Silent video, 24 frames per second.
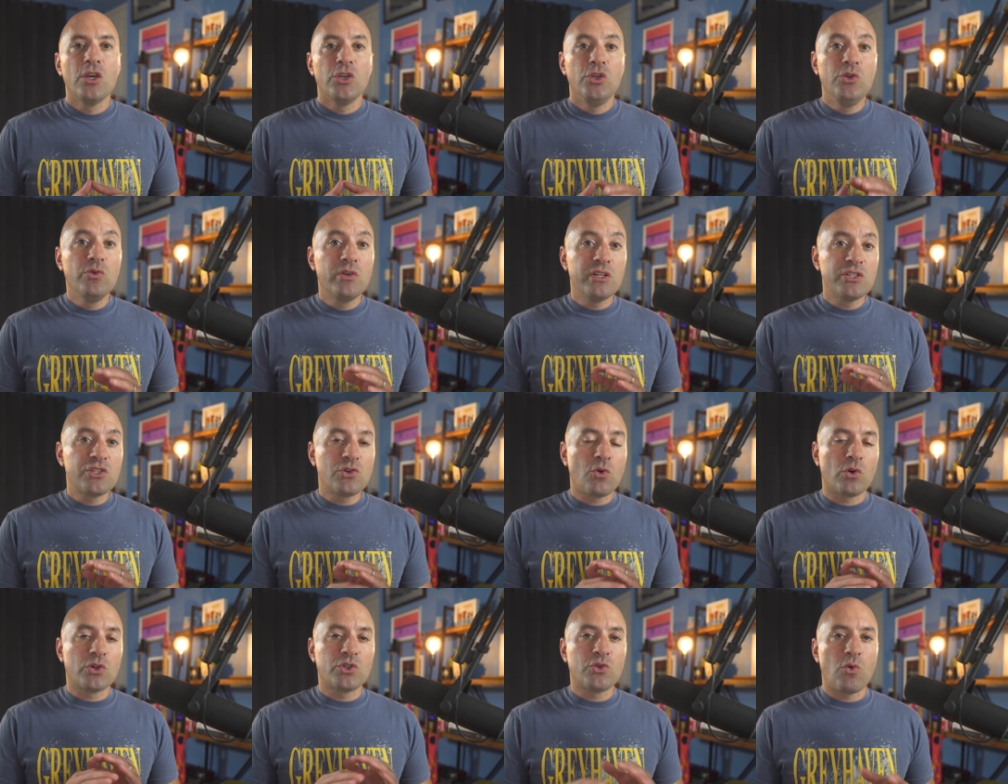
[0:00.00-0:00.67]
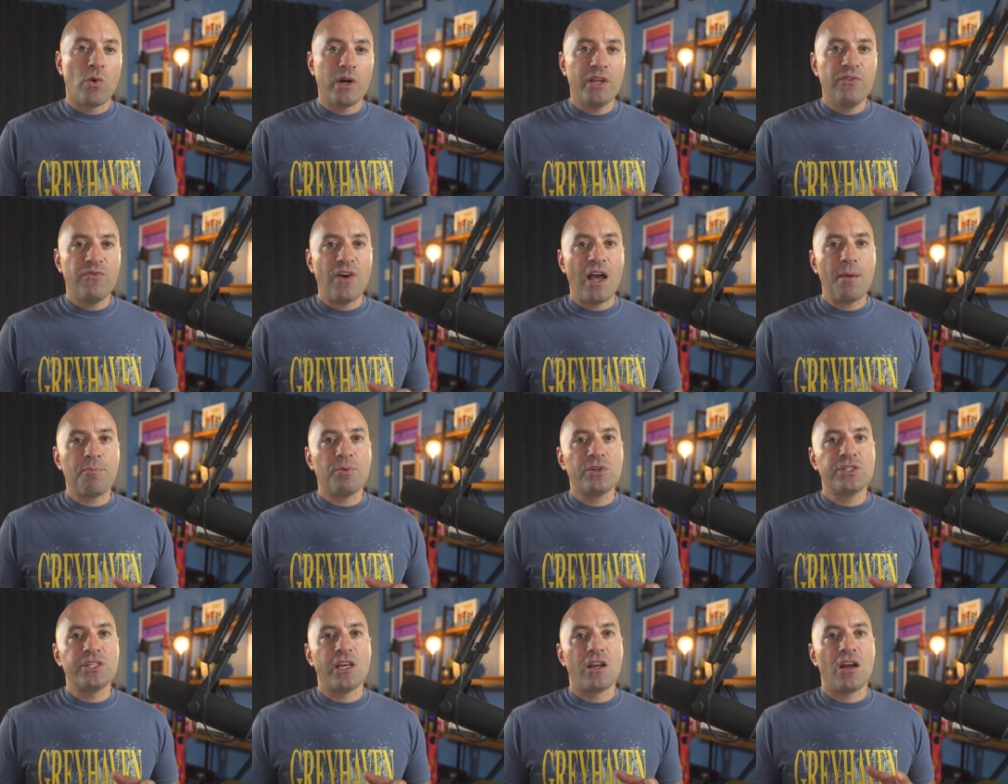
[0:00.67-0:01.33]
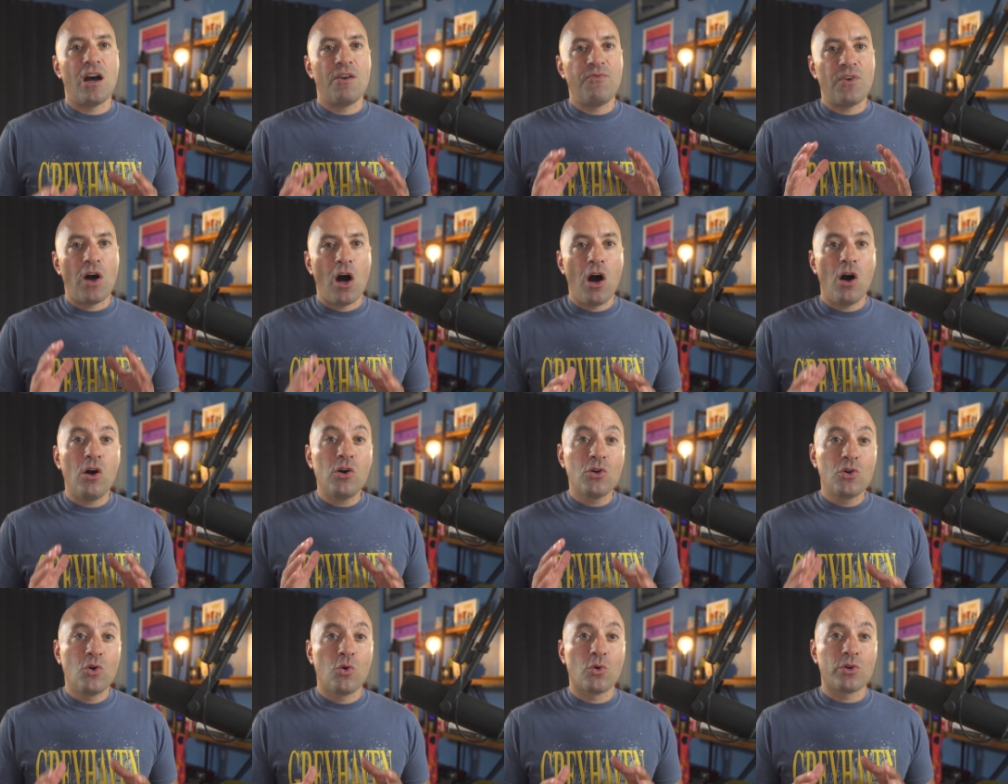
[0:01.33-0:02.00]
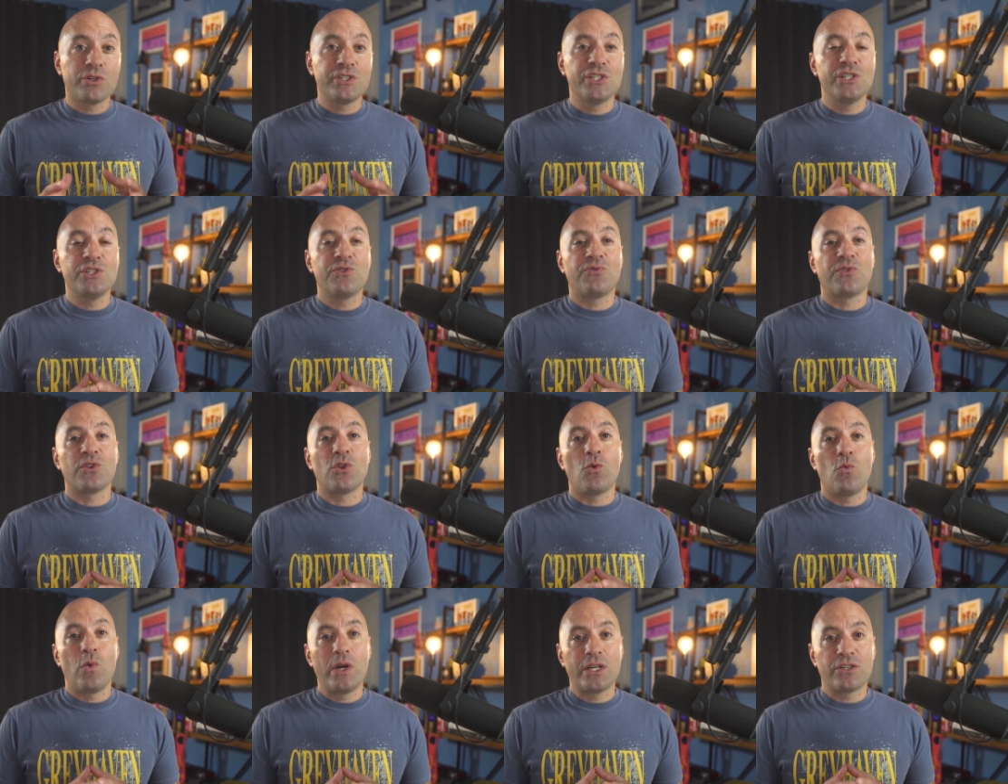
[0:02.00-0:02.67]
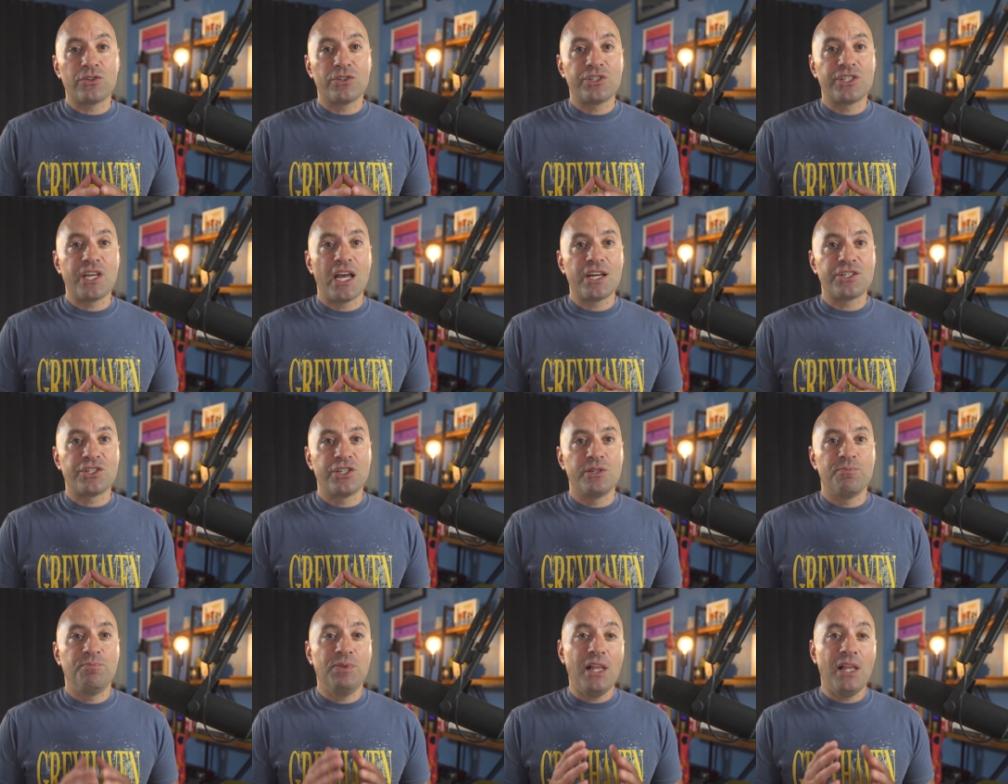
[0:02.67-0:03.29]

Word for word: You can score 25% off all courses for the winter session.